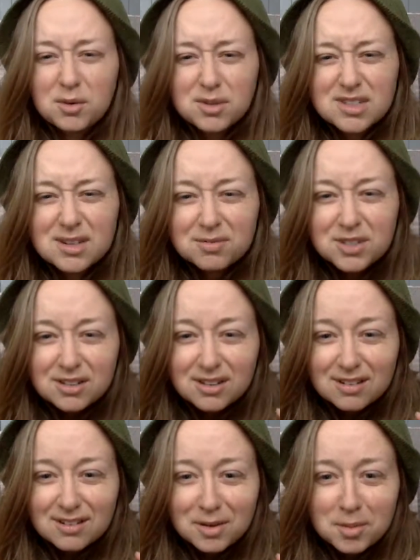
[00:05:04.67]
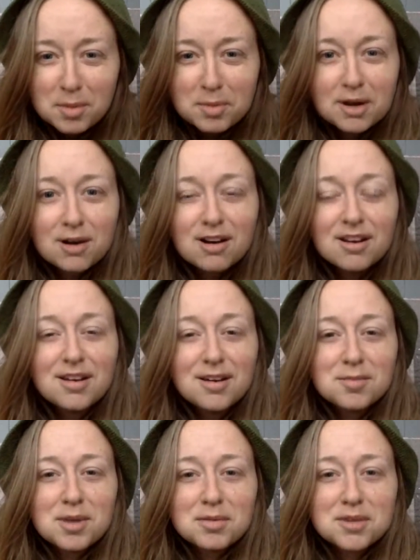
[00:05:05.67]
once I'm feeling a little bit better,
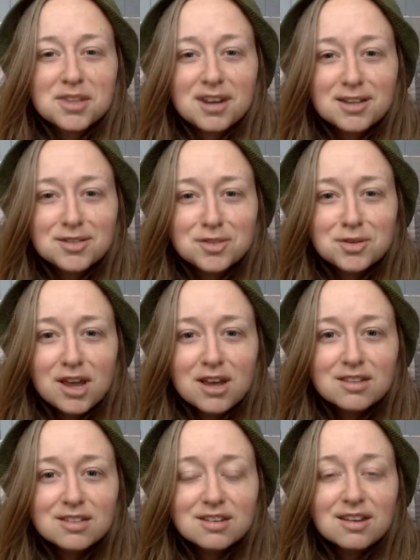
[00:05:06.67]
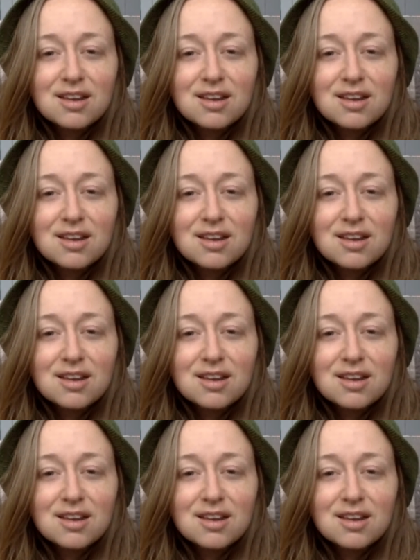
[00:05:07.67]
maybe in the next few days.